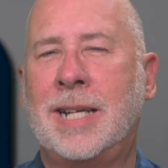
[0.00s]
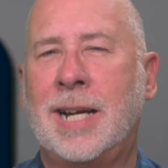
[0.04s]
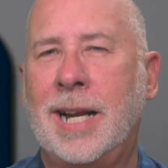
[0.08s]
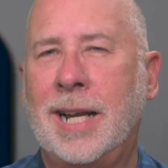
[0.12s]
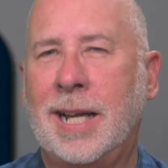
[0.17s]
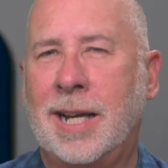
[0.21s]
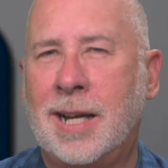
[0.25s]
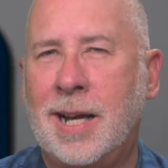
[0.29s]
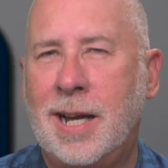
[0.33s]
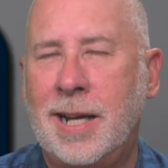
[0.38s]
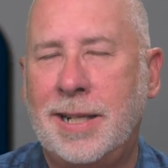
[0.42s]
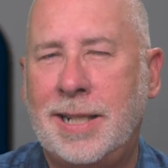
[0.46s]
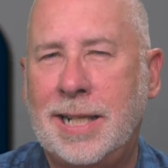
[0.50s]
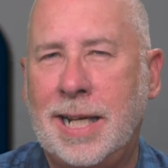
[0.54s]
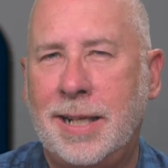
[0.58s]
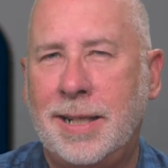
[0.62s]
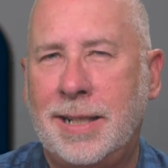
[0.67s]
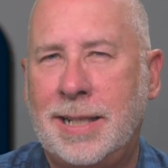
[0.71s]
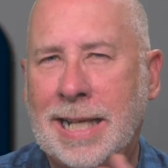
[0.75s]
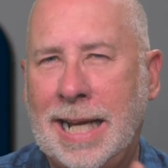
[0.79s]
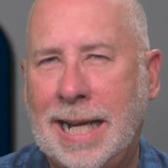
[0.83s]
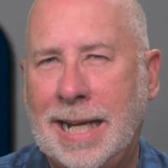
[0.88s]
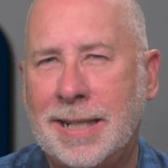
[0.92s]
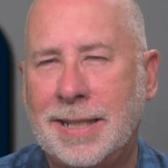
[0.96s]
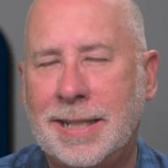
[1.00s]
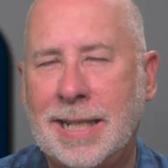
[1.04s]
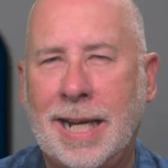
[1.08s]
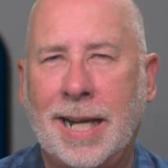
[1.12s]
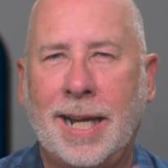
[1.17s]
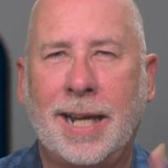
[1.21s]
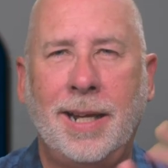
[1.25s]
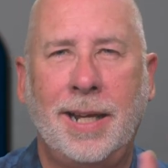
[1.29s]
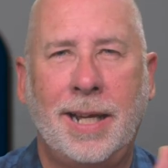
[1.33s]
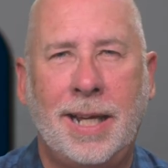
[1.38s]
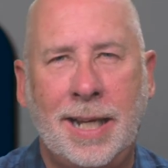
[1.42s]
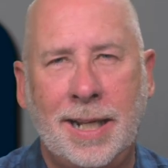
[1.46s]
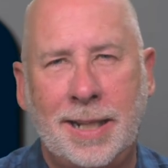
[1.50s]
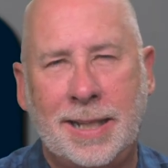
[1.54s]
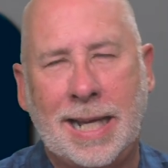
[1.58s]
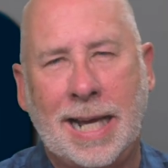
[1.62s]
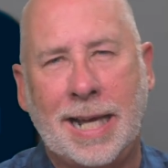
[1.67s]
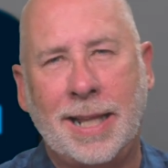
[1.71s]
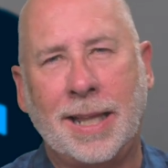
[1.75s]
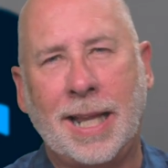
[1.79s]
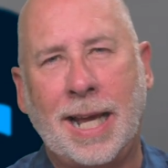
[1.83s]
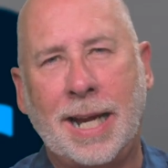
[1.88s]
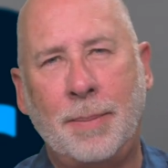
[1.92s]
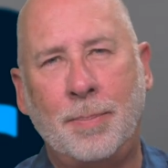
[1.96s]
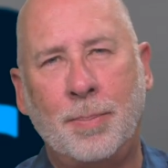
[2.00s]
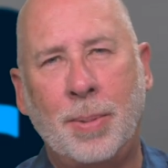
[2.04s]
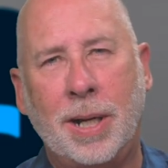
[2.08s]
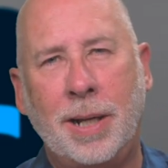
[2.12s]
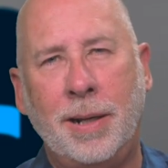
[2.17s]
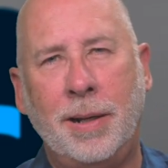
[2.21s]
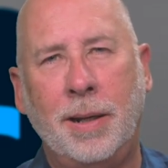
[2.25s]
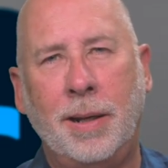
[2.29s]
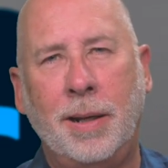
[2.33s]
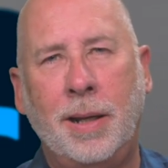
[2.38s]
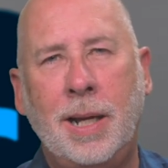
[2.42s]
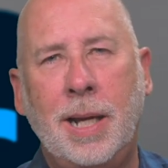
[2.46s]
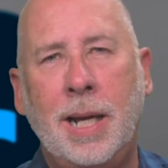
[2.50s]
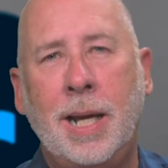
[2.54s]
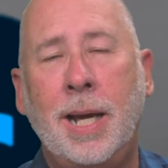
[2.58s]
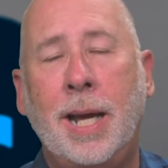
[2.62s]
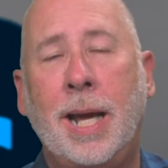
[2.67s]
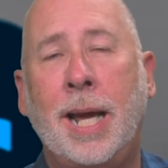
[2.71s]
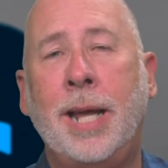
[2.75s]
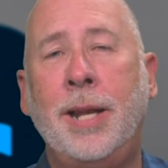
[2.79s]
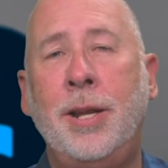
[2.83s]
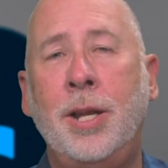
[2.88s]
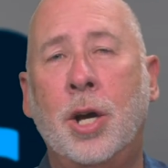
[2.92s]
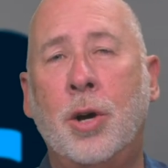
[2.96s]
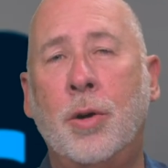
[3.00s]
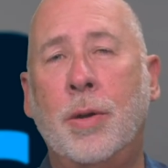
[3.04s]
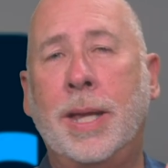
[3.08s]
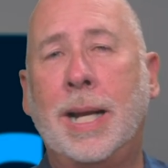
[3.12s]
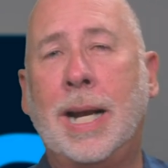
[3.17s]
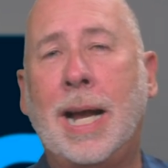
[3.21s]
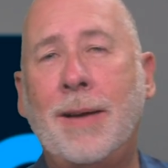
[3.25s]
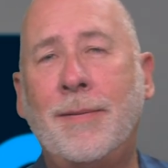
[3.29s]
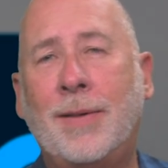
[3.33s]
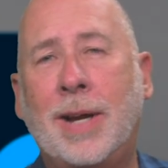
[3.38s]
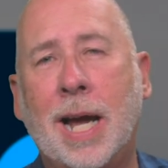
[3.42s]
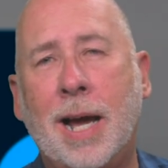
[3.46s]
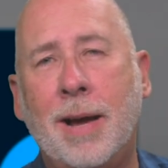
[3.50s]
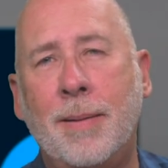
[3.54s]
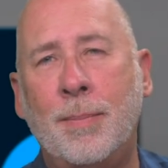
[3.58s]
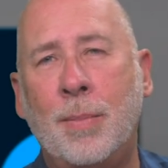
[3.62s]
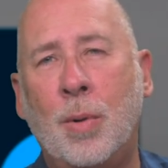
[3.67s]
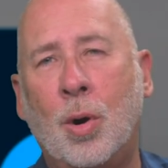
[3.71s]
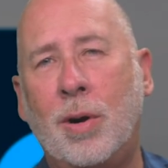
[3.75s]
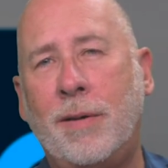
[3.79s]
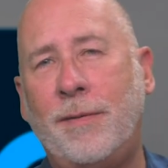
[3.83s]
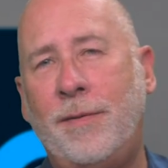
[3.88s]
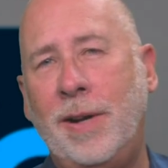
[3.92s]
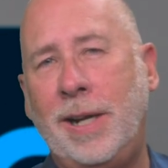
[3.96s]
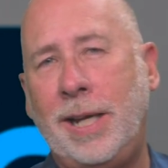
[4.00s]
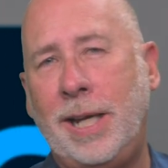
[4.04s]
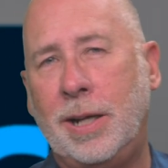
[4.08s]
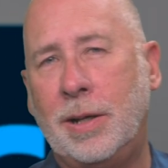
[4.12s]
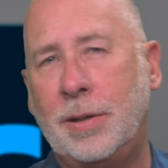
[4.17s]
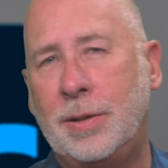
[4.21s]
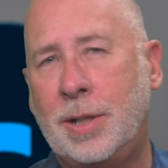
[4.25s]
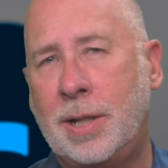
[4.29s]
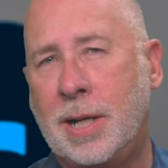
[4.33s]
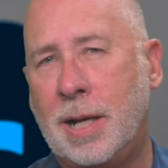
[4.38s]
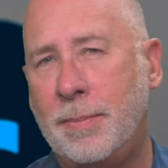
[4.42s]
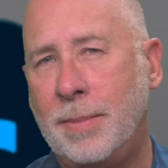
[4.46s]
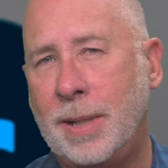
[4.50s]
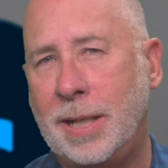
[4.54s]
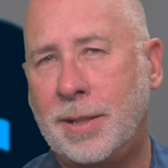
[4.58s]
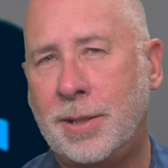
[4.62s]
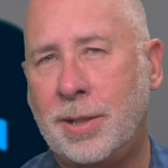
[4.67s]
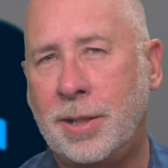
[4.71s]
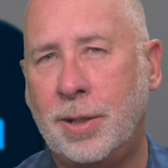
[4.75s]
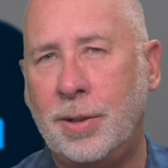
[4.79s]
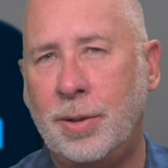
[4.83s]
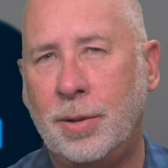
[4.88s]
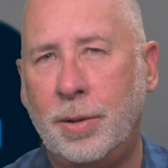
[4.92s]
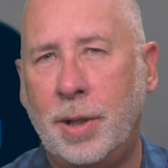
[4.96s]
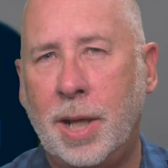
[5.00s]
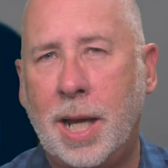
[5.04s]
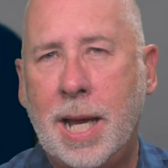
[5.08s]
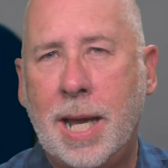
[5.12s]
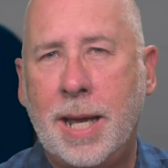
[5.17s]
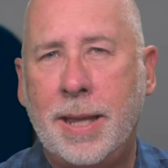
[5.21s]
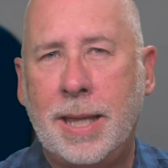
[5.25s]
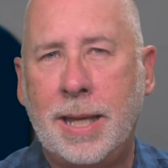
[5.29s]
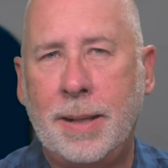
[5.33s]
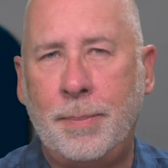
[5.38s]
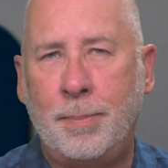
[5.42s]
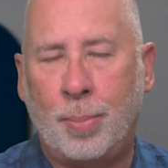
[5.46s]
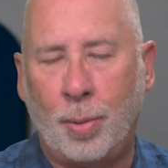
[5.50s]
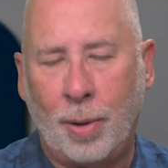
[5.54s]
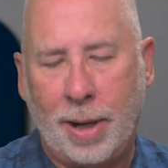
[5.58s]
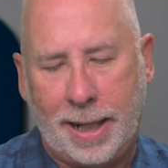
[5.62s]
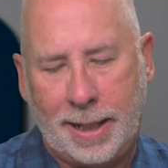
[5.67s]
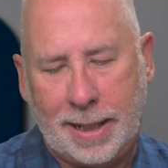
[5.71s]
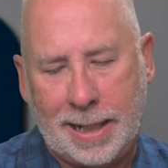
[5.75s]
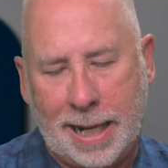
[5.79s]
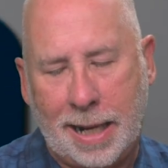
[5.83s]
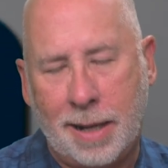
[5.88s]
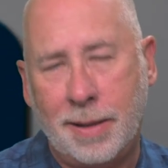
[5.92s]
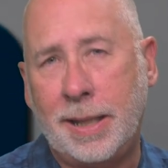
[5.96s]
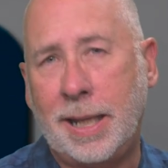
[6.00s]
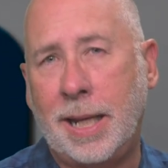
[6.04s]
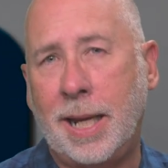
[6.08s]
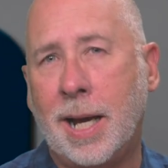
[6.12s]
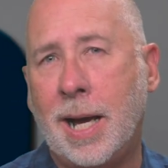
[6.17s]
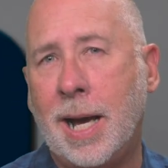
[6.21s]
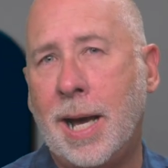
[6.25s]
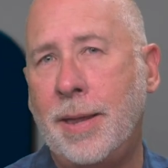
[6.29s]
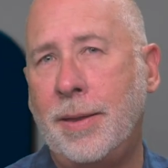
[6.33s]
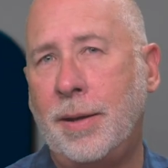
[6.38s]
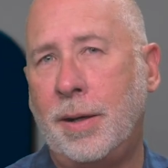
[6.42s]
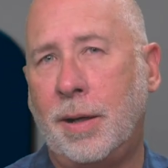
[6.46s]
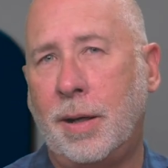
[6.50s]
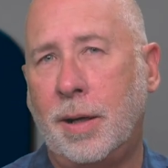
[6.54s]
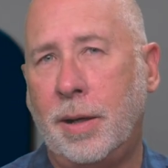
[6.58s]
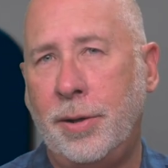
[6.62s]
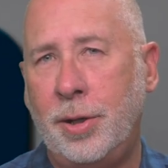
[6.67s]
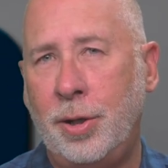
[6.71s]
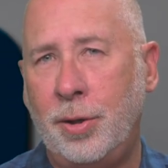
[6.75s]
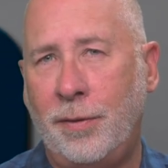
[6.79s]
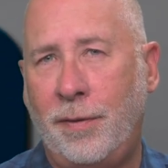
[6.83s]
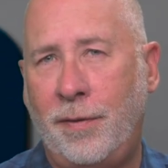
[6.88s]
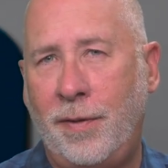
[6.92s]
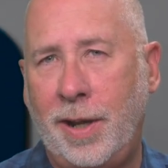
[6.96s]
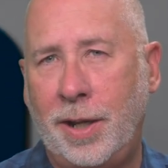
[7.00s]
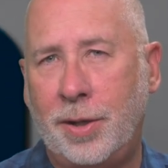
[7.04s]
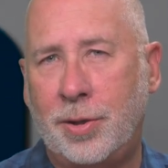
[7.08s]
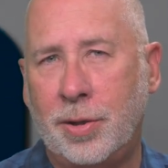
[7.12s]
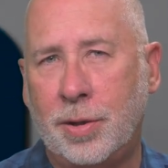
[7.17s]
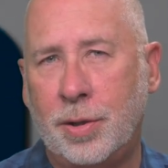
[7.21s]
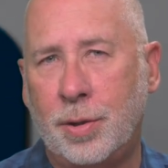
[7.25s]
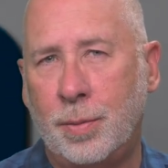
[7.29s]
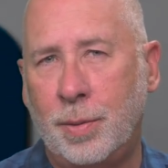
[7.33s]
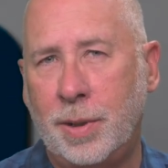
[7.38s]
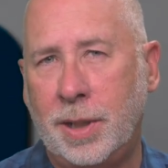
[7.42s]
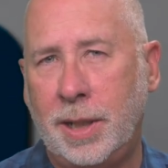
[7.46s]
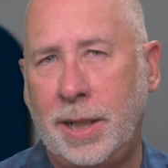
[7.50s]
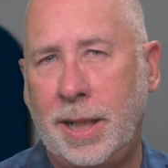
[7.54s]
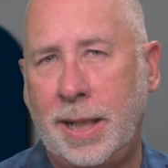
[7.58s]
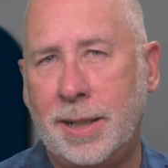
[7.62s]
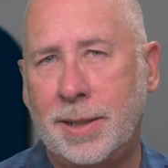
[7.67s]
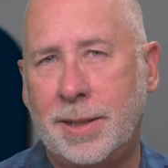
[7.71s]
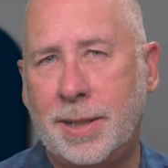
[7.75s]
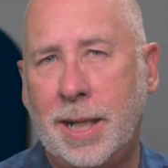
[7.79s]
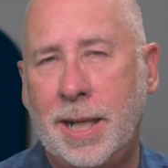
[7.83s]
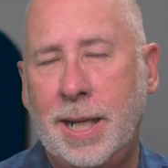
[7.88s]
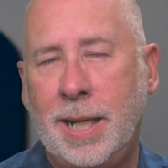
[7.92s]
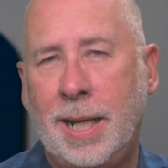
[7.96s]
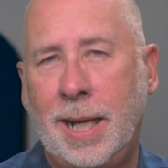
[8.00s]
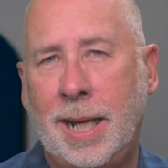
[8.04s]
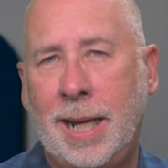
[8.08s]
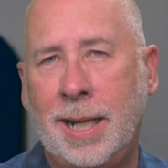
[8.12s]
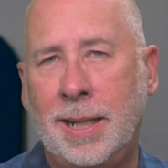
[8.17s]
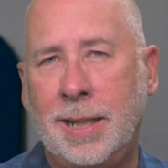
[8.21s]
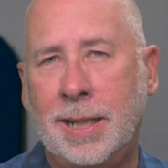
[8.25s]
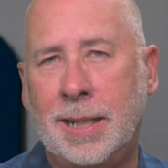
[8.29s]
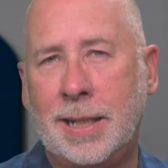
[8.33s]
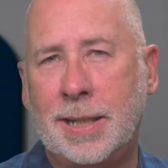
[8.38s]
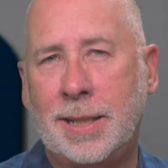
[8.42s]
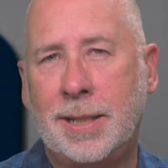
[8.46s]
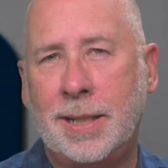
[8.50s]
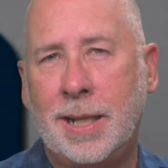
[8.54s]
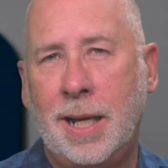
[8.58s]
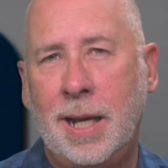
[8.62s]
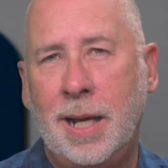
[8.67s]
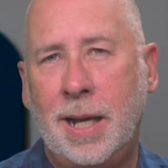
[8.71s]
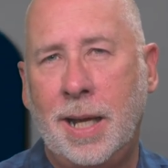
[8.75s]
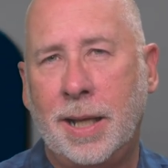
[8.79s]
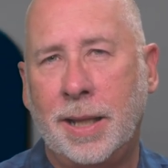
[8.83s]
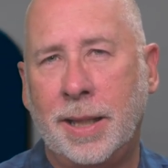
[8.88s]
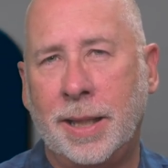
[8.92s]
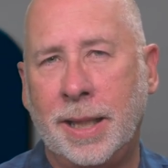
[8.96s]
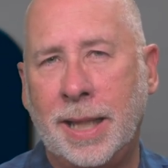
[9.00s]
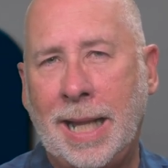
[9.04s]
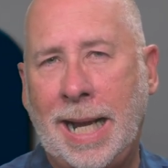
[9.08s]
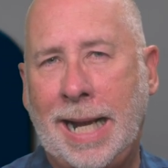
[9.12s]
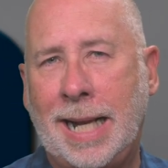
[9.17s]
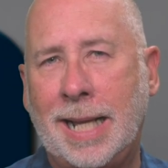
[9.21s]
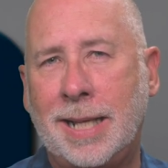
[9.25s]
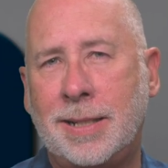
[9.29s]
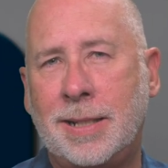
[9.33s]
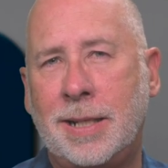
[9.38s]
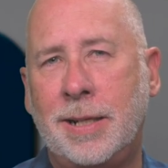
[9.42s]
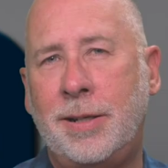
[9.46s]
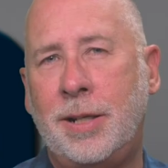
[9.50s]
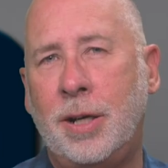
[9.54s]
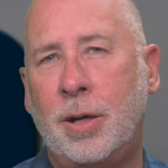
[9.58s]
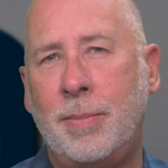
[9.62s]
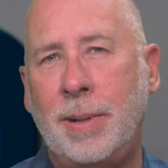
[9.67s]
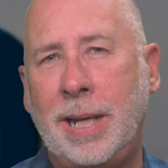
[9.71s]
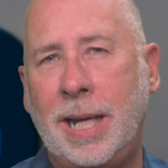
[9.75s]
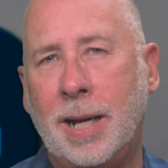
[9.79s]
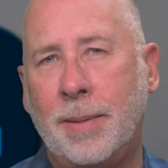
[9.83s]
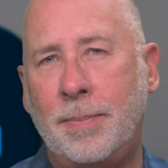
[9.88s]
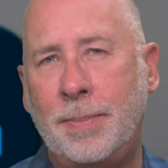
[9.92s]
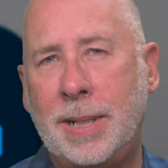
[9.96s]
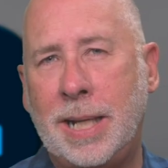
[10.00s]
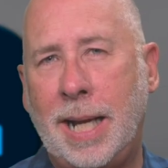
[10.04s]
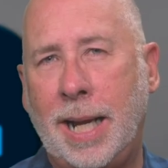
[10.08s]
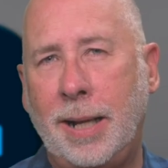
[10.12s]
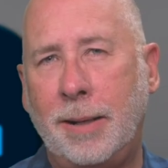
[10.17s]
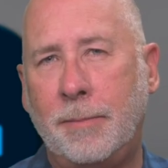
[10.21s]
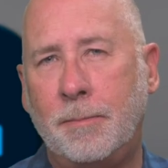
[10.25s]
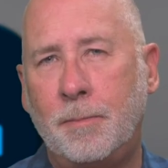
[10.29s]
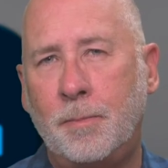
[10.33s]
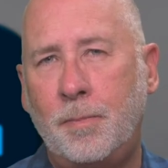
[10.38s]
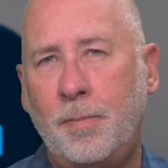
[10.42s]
kind of content, take a second, hit that like button. And know that I've got more videos coming soon that break down the other new features released in this latest Adobe update.